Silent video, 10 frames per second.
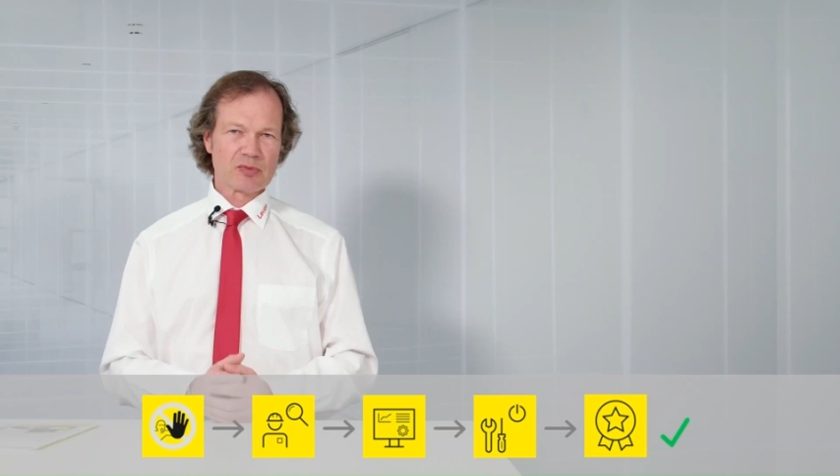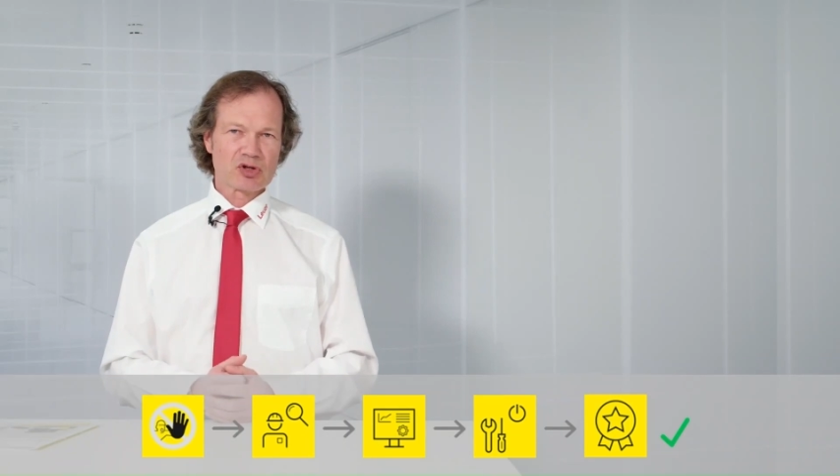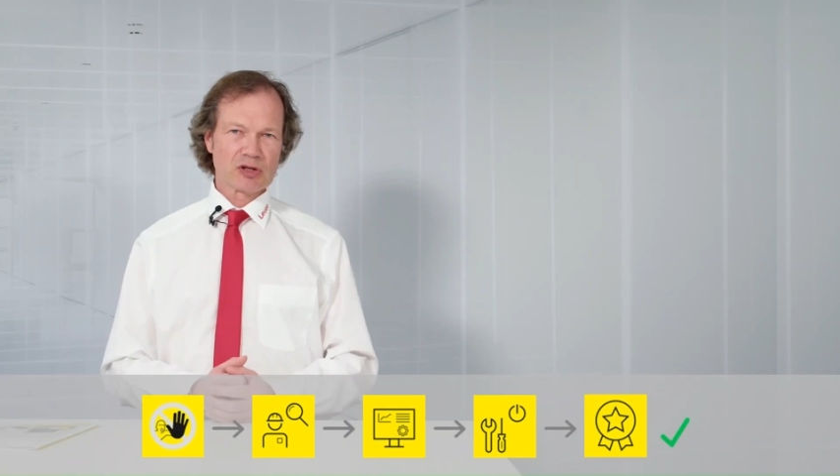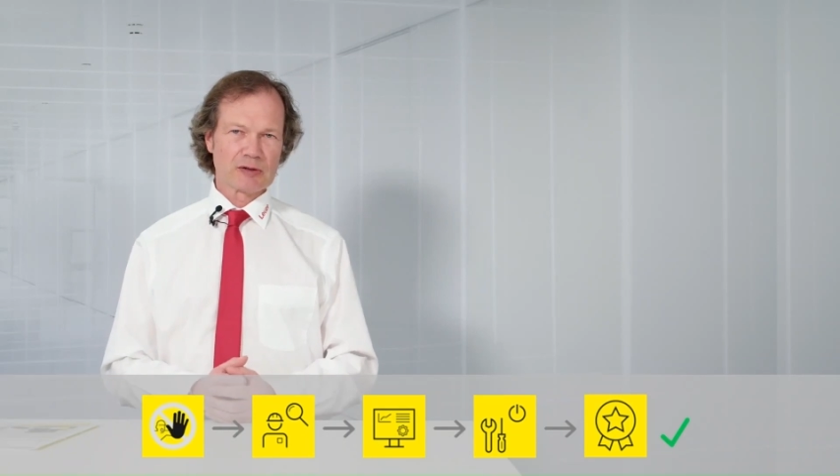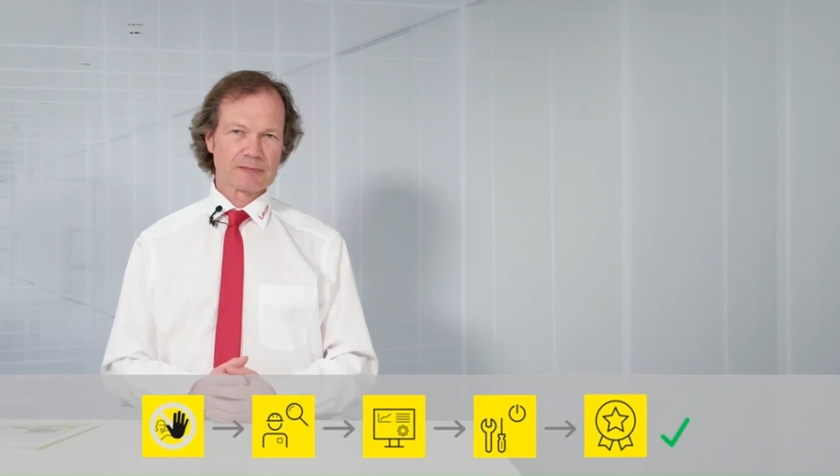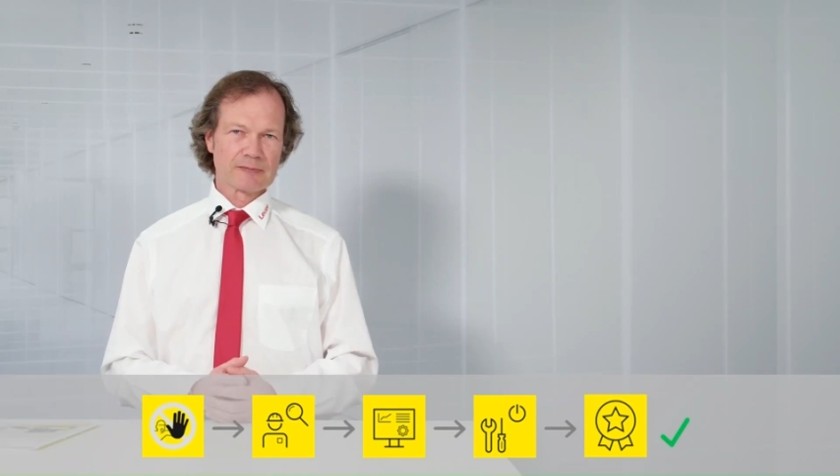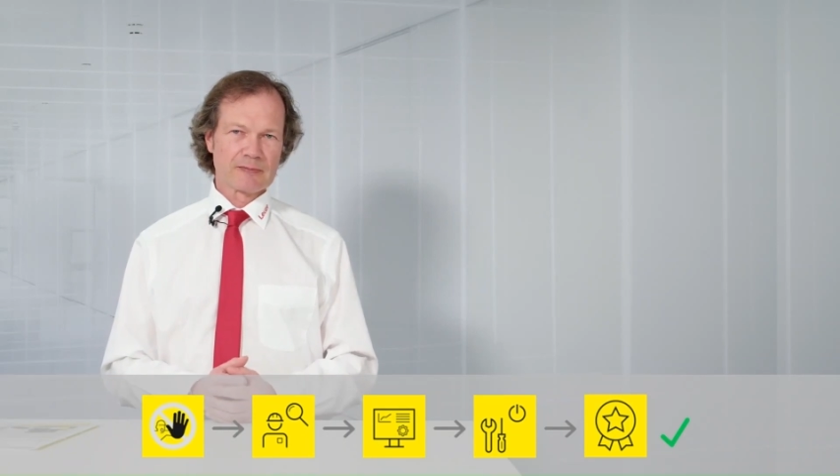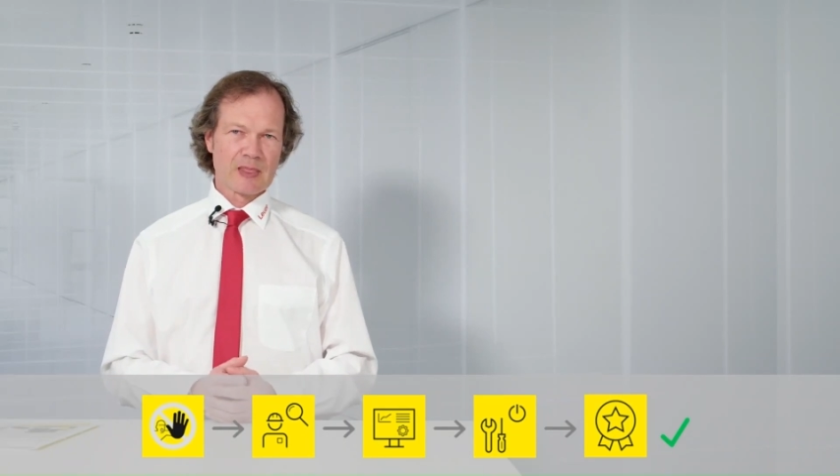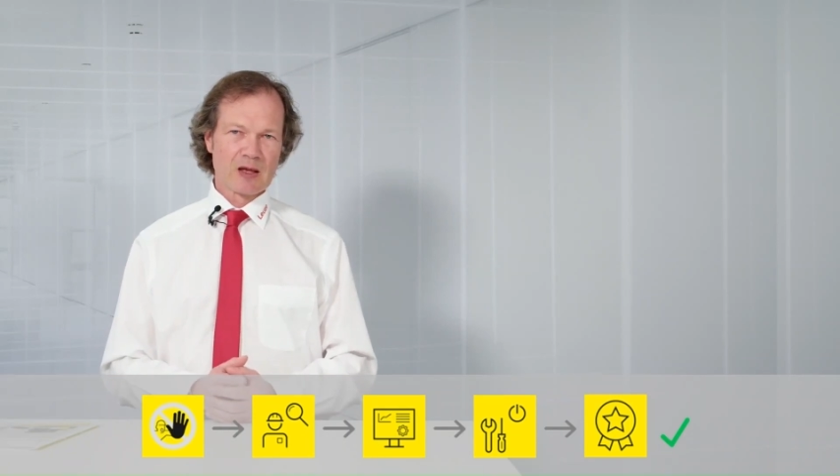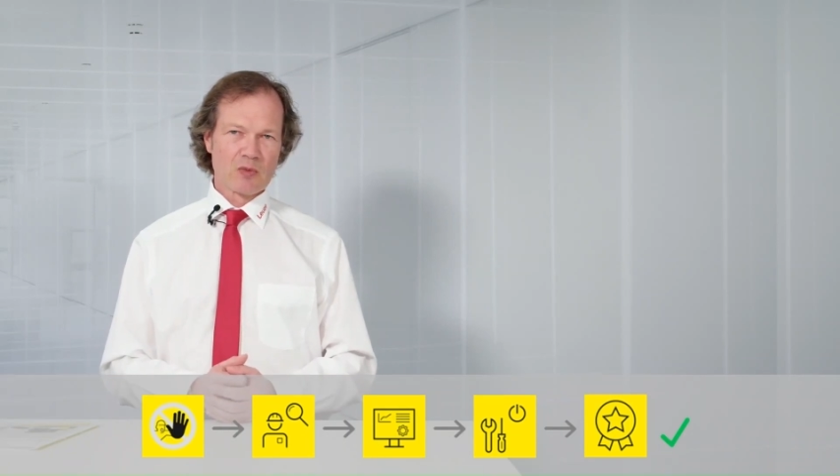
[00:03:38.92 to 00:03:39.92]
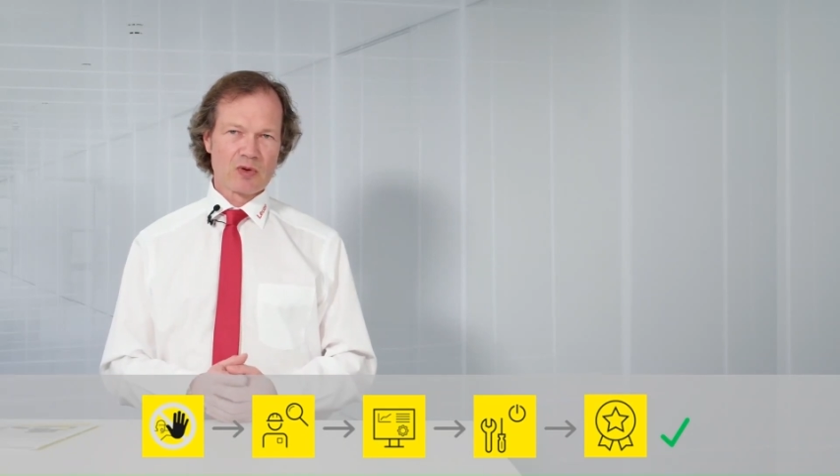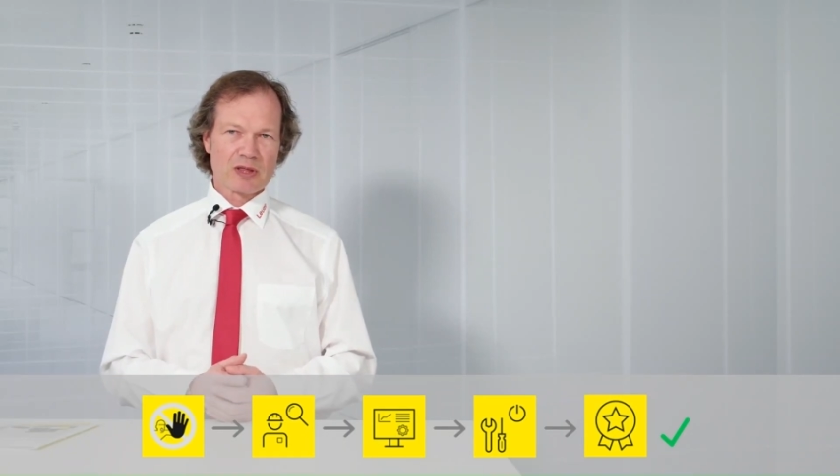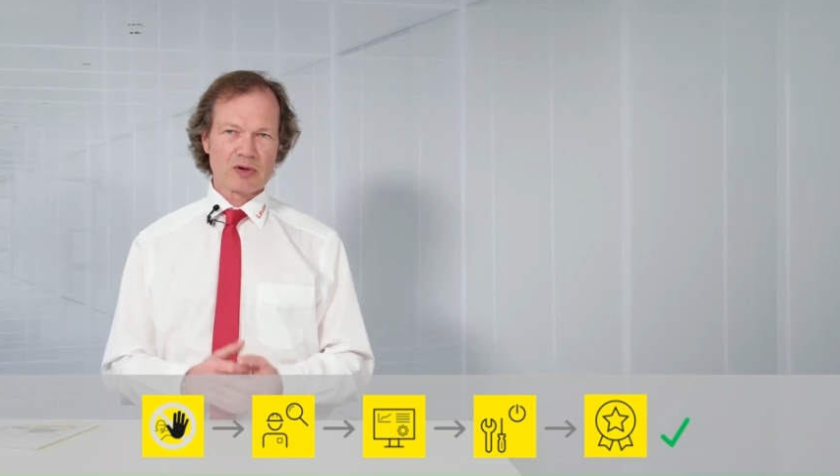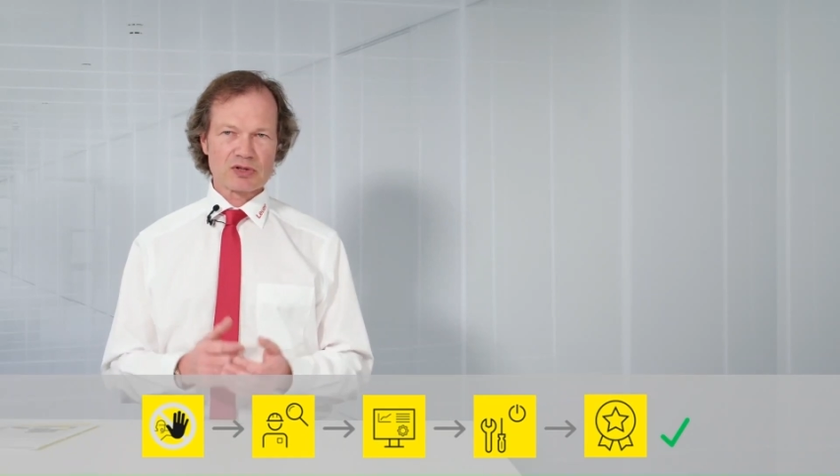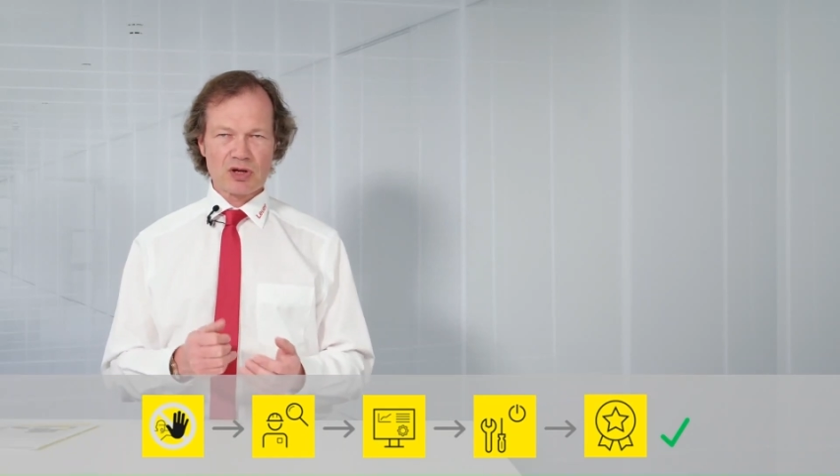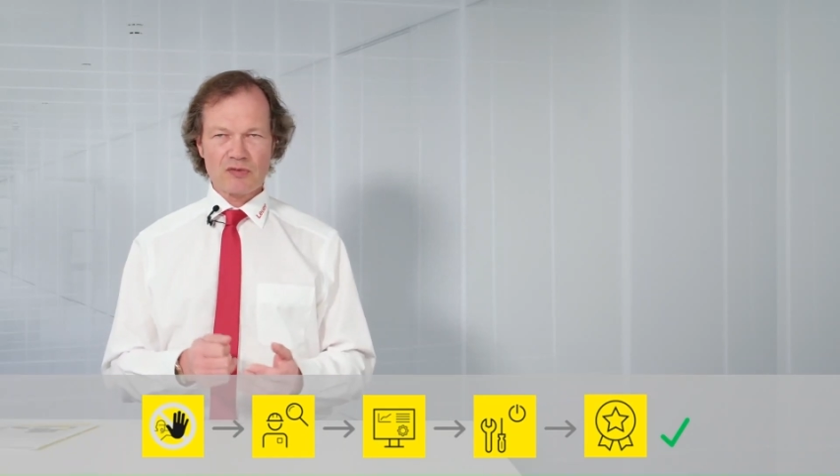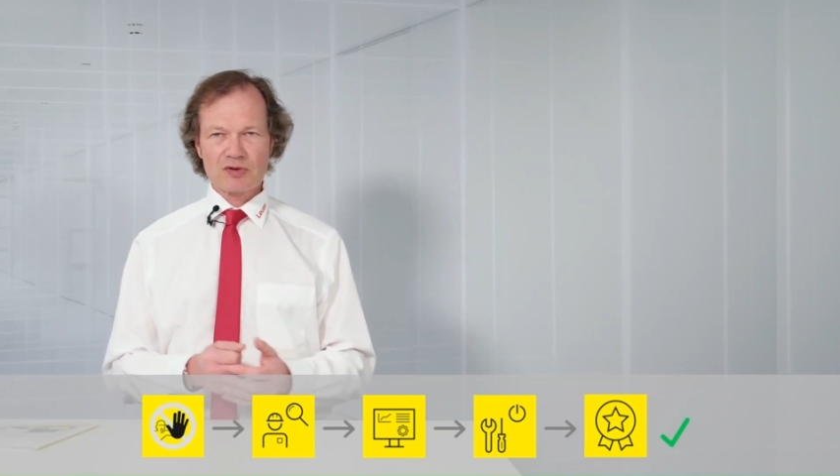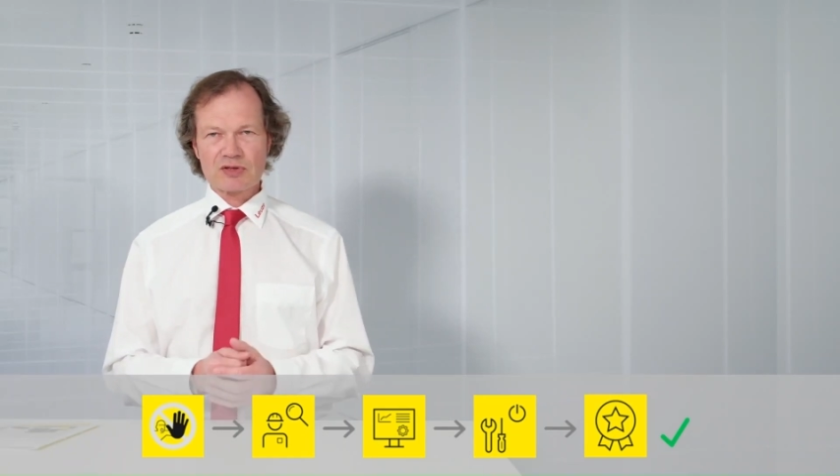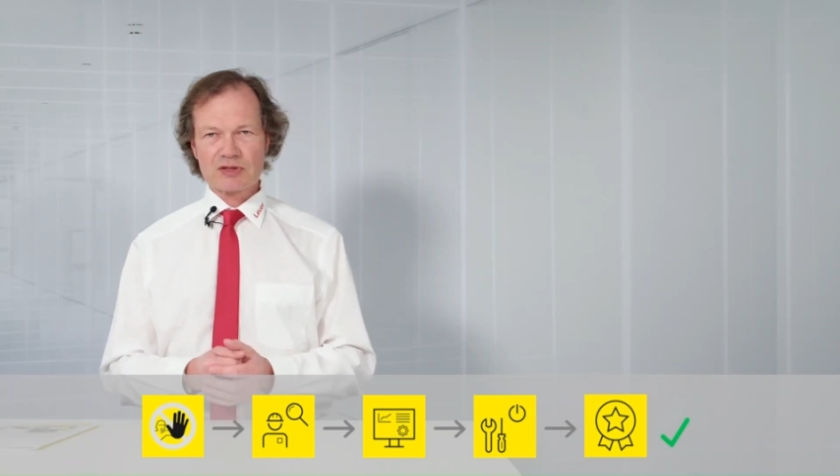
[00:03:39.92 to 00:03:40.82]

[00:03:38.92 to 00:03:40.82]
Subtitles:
machine with our services